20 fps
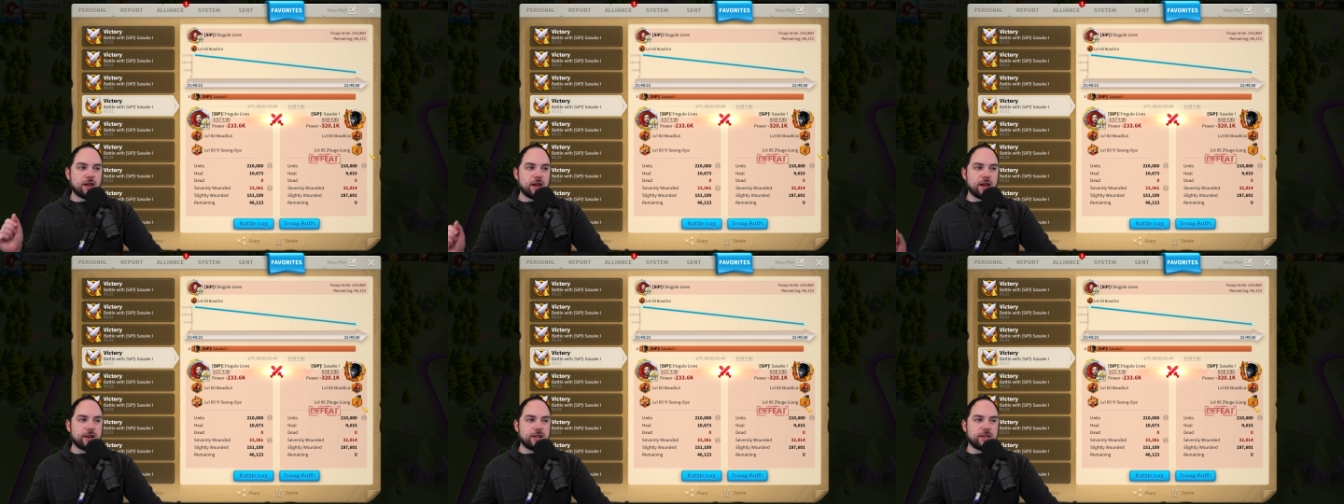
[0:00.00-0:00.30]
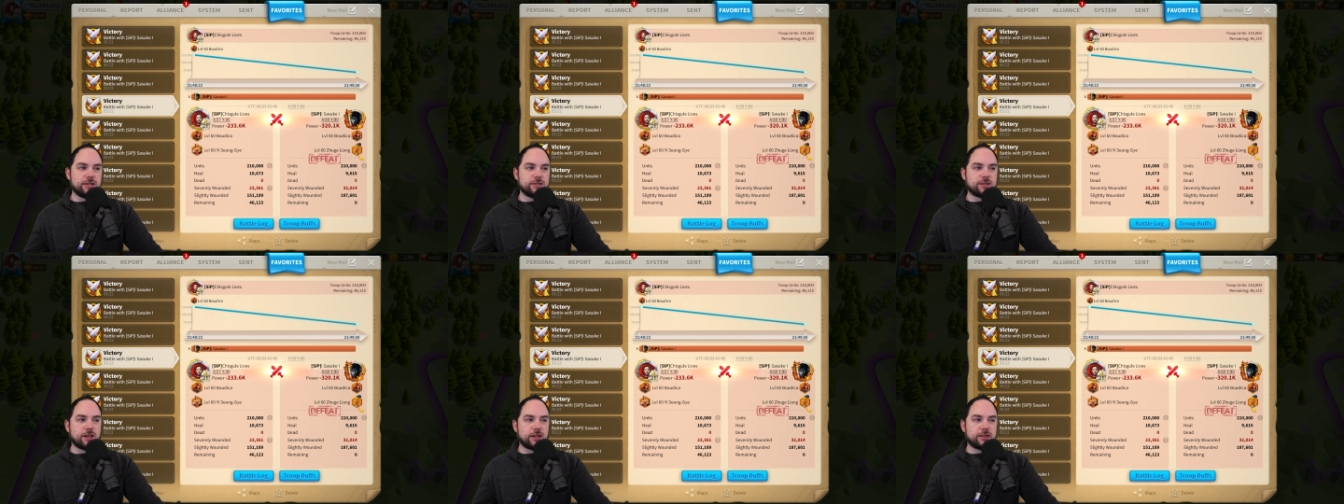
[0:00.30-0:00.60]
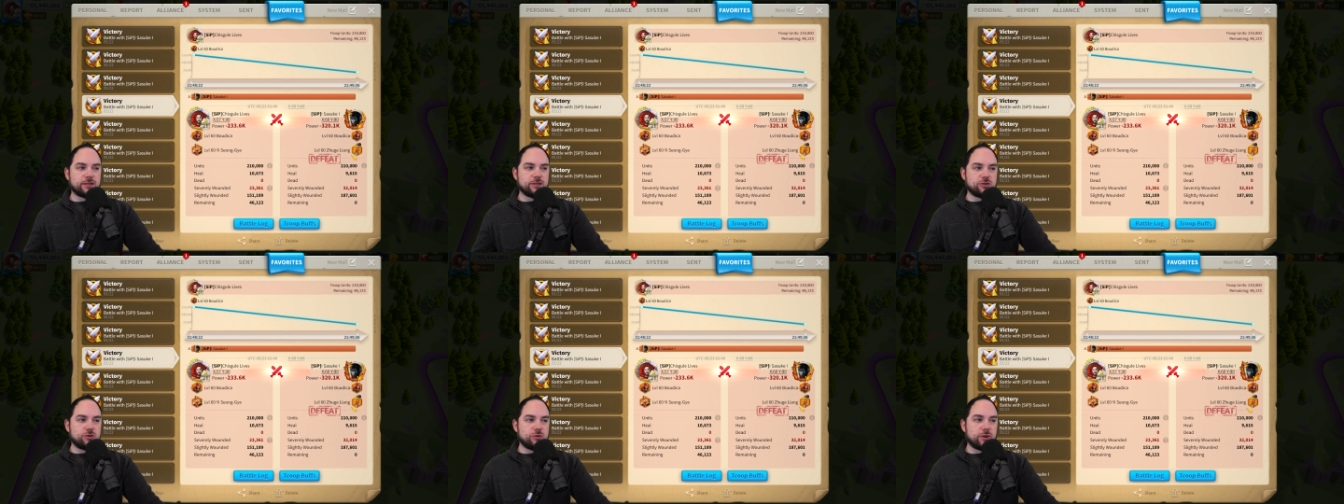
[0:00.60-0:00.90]
and he's
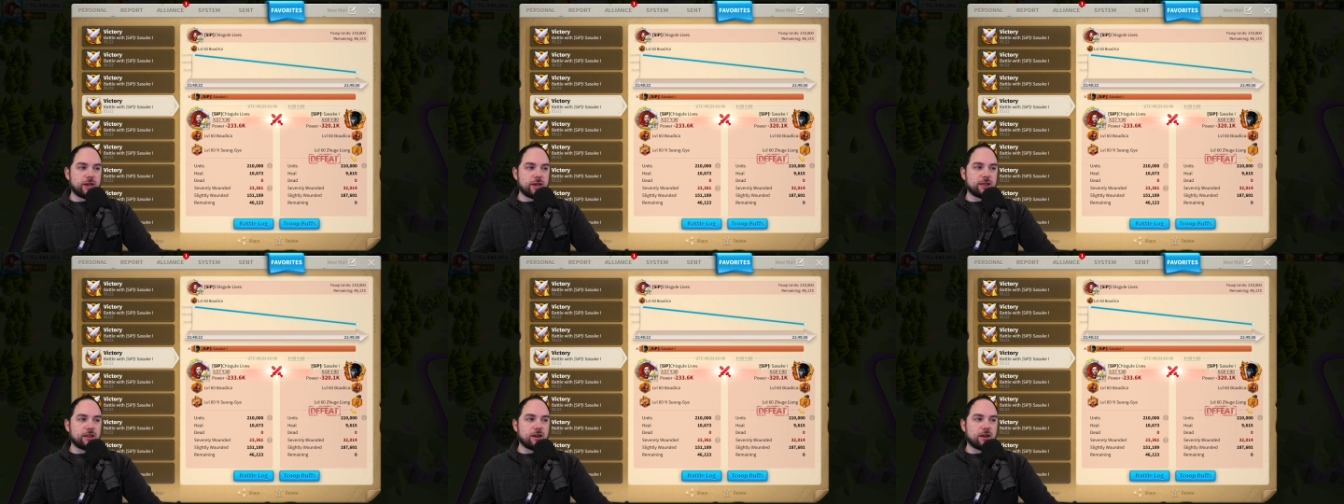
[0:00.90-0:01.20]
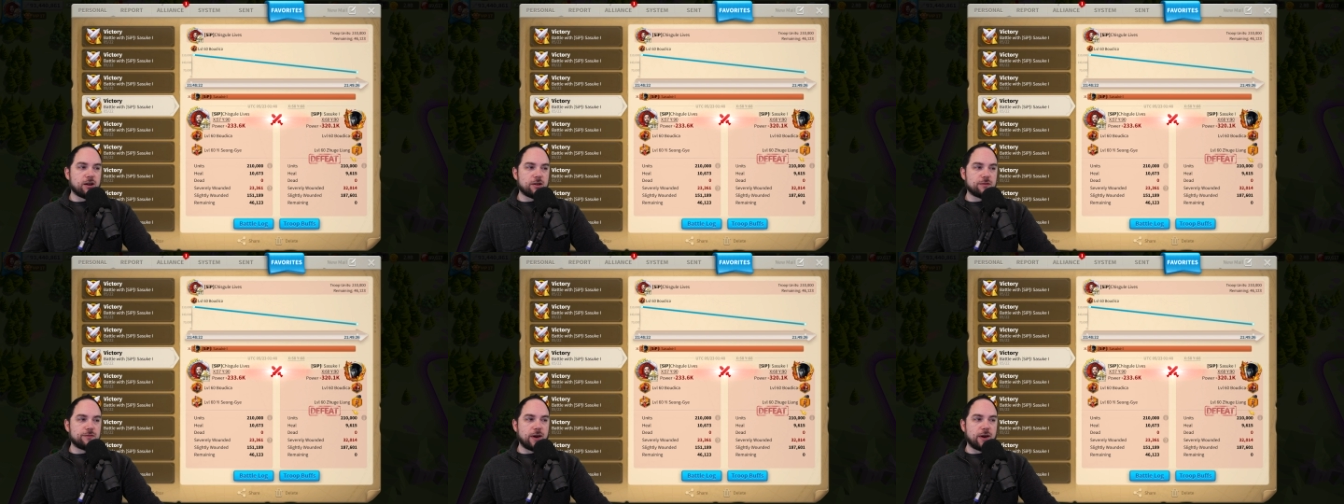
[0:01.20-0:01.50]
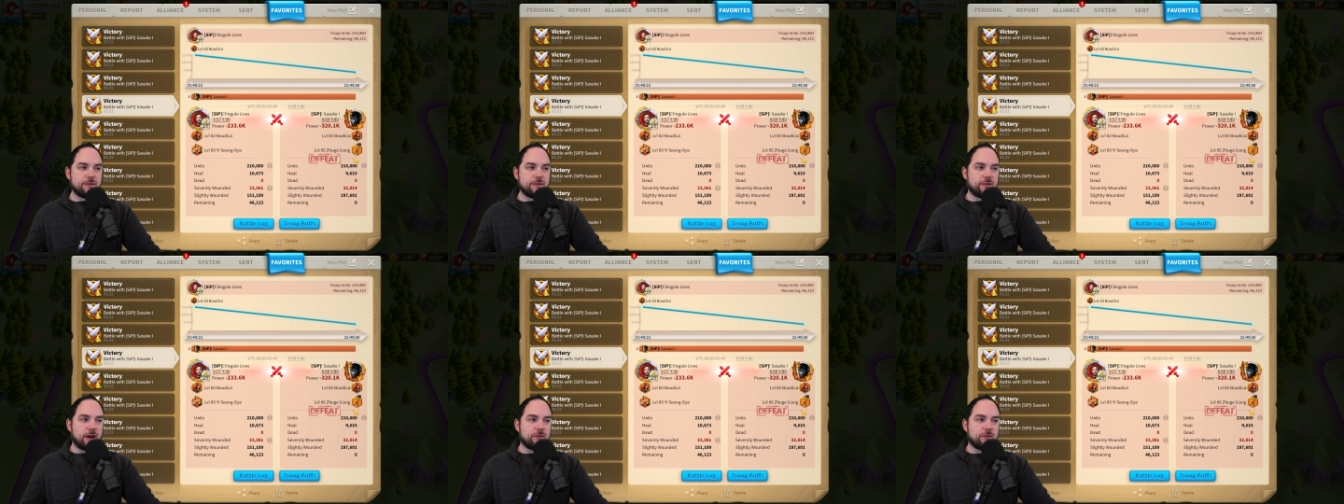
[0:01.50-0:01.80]
got the Zhuge Liang
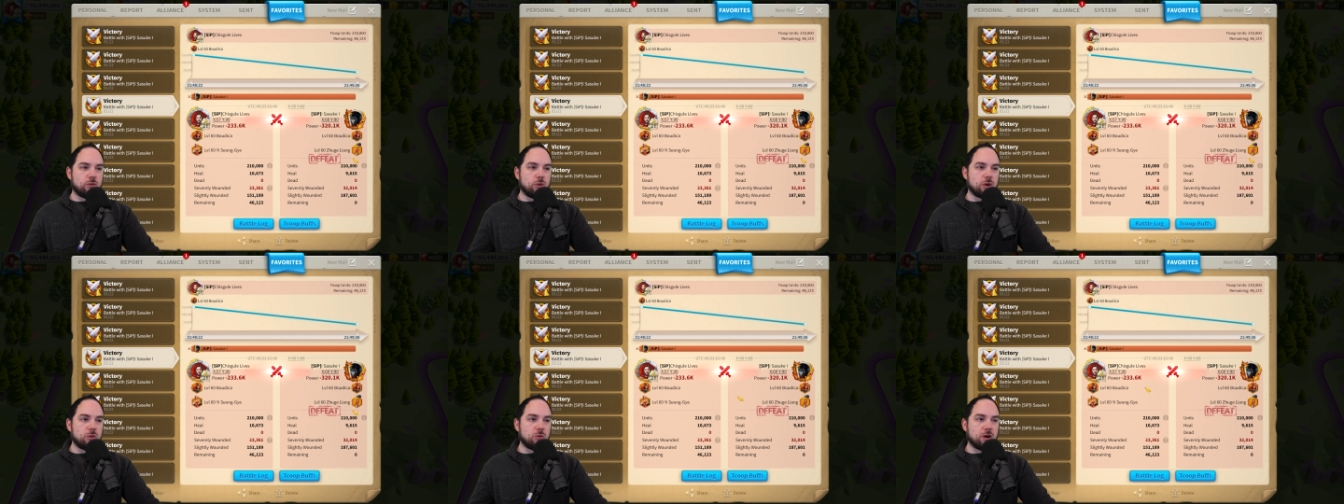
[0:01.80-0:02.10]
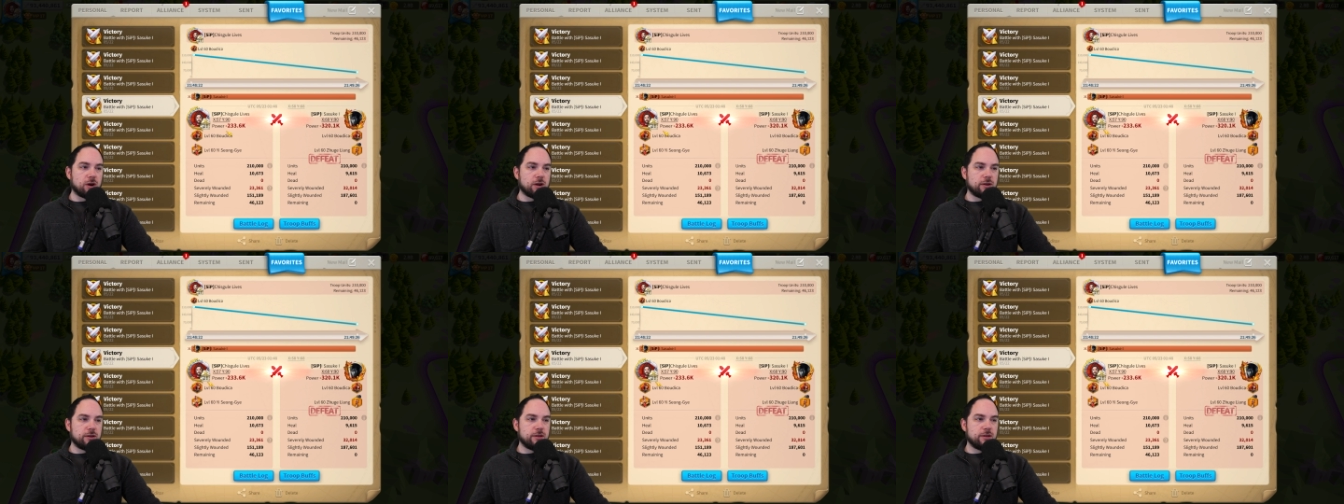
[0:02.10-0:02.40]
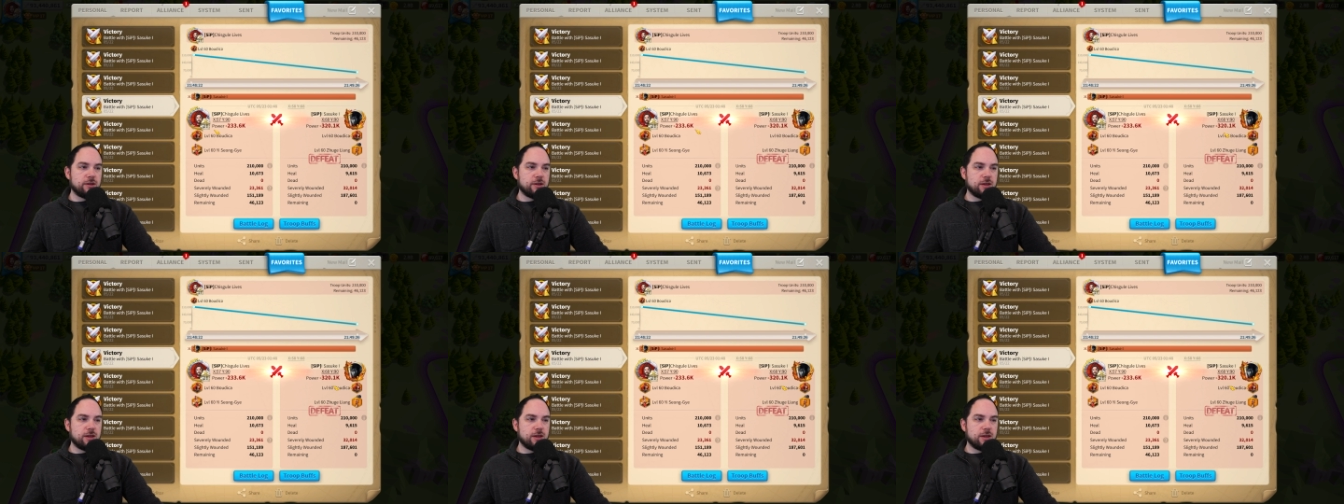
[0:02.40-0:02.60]
five five one one,